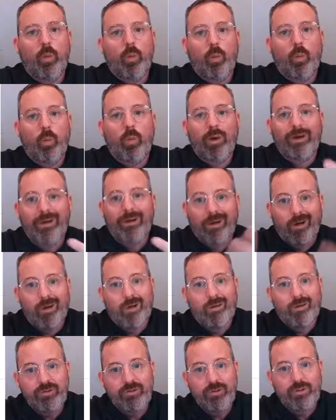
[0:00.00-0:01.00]
What it
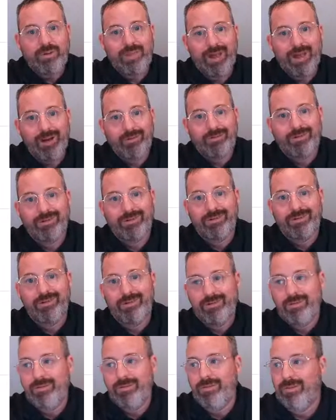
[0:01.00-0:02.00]
also allows us to
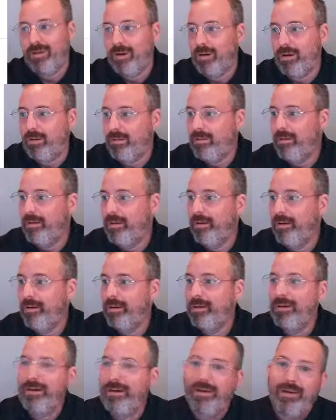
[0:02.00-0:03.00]
do, though,
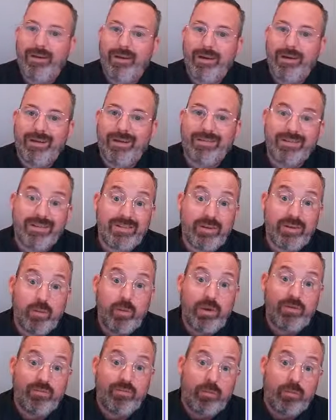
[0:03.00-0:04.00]
is let's say
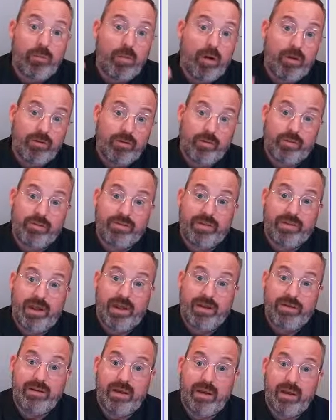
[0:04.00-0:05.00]
we have multiple
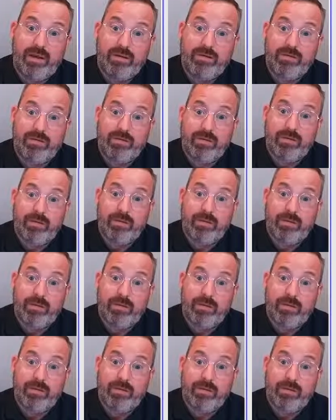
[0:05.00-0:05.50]
slide decks.